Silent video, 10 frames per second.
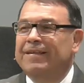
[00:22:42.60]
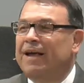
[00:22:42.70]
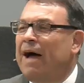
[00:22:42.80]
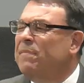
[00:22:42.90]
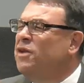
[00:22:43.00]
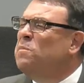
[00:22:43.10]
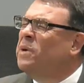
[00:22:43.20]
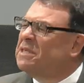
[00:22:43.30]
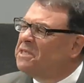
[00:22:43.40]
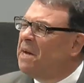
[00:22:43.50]
I mean, you
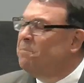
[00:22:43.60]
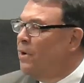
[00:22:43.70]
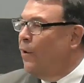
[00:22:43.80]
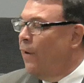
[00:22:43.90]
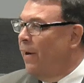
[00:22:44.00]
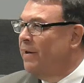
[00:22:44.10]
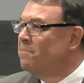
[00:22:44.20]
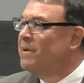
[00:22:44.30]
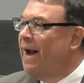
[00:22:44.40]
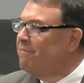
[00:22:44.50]
put some dirt on them,
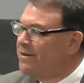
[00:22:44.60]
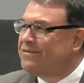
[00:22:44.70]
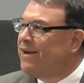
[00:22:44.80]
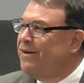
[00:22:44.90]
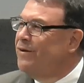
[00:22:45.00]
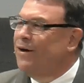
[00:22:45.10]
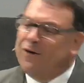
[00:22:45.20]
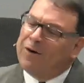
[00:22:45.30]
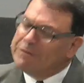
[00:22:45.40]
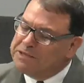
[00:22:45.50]
but I'm just saying you
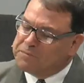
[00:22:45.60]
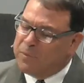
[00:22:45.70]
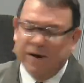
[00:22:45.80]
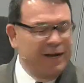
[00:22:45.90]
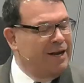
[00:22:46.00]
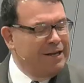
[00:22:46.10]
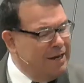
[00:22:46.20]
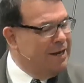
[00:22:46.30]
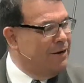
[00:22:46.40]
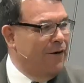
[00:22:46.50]
don't just sprinkle a
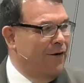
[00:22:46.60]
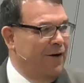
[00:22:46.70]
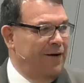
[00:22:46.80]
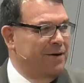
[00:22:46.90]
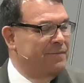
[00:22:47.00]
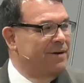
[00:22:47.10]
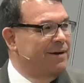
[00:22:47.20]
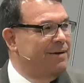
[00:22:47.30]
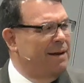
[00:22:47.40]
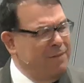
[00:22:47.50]
little dirt on them.
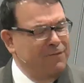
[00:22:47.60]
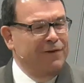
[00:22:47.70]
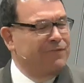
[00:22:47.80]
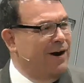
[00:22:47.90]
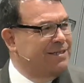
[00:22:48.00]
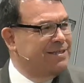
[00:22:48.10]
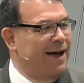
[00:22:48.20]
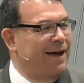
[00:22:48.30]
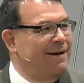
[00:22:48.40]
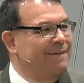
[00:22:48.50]
Let me rephrase
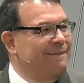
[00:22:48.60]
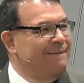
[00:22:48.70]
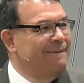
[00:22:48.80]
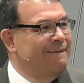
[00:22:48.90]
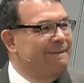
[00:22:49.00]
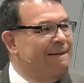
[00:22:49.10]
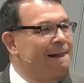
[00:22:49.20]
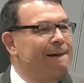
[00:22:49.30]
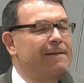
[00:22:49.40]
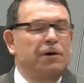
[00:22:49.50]
that.
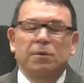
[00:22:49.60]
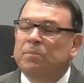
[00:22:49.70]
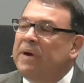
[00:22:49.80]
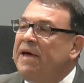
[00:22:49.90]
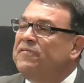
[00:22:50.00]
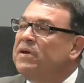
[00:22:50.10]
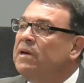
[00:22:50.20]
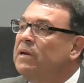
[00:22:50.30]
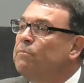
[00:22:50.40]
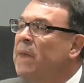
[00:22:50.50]
But
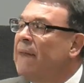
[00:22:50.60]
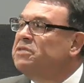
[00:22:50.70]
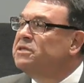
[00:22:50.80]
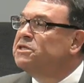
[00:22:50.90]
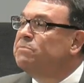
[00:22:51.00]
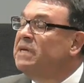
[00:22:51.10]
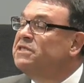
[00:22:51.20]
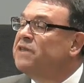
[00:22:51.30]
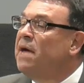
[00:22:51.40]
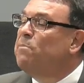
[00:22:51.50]
even baptism
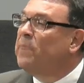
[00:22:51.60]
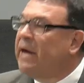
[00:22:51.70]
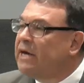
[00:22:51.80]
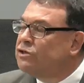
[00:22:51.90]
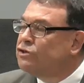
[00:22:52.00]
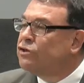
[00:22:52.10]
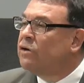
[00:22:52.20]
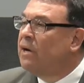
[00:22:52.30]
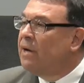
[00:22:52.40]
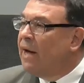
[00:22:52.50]
is a picture
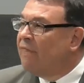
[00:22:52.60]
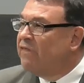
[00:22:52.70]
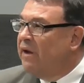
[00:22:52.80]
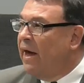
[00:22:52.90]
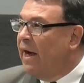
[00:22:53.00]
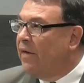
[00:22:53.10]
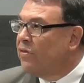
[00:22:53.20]
of a death.